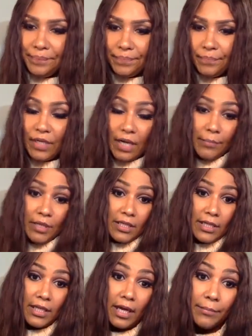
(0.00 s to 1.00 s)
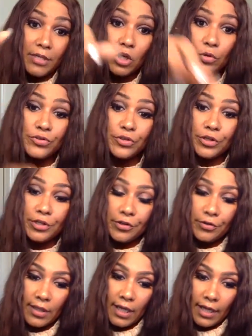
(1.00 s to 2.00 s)
But I'm gonna go start
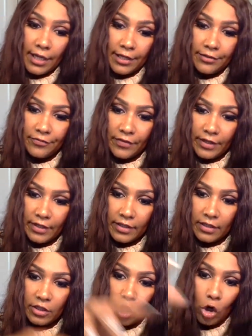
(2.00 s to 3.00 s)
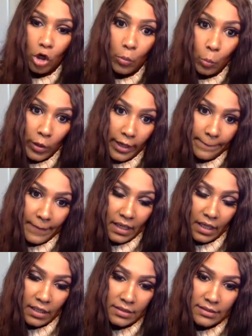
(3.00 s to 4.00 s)
another live and y'all come right
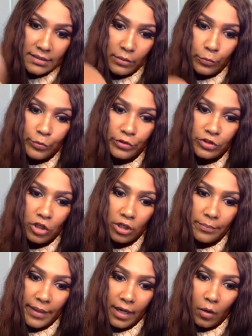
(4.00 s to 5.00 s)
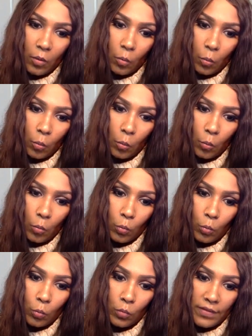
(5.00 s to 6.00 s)
back and we'll talk about
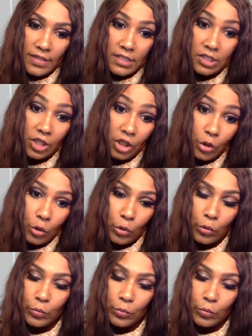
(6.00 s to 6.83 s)
this deal.